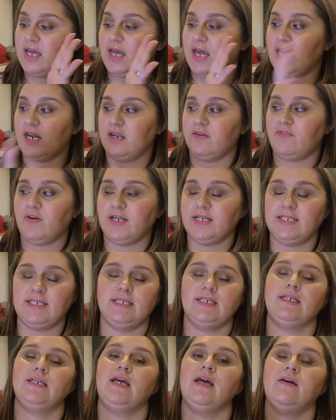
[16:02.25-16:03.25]
And if I
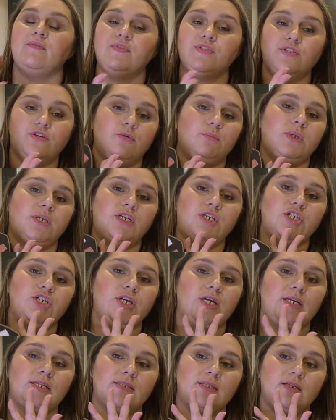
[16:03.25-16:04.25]
didn't have so many
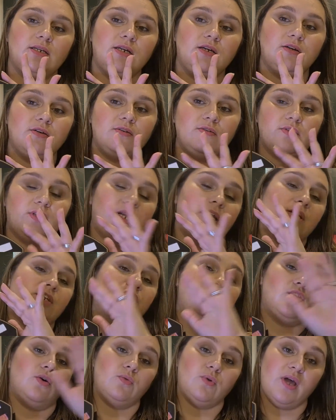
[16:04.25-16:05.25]
shades in here that I
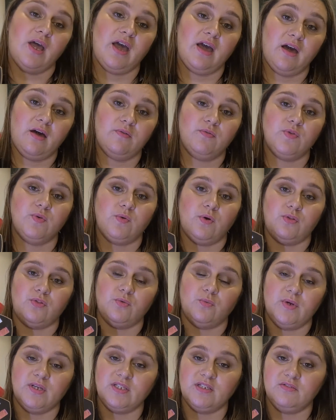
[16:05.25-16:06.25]
don't have throughout the
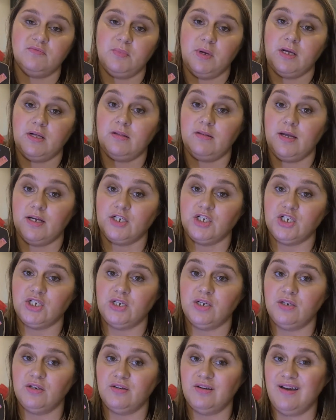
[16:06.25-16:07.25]
rest of my
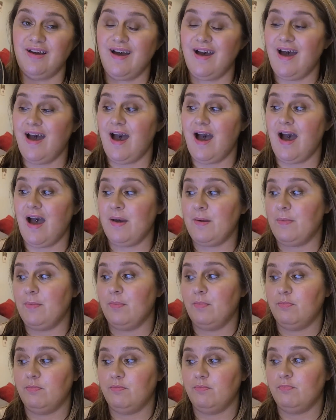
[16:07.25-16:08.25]
collection, I
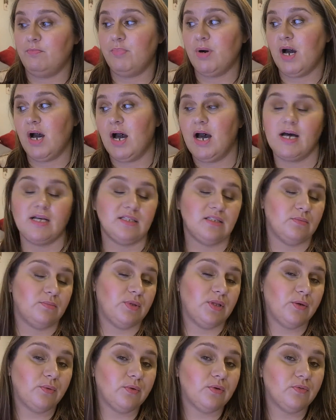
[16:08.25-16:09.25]

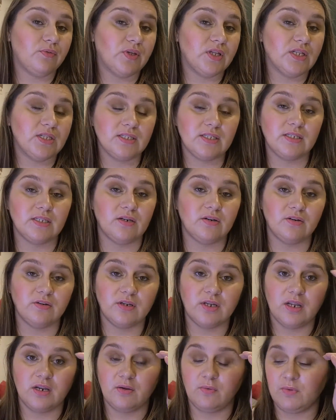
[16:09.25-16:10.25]
possibly would have considered
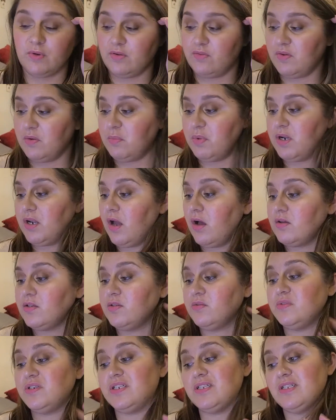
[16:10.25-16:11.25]
getting rid of it, but I
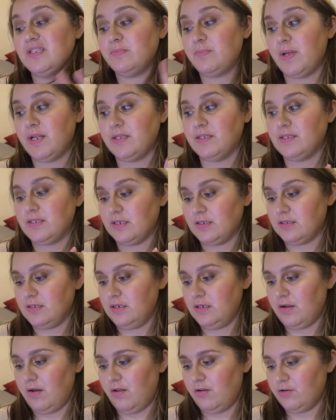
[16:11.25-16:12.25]
also did spend
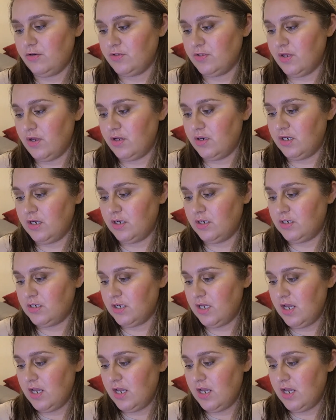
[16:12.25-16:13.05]
$60 on it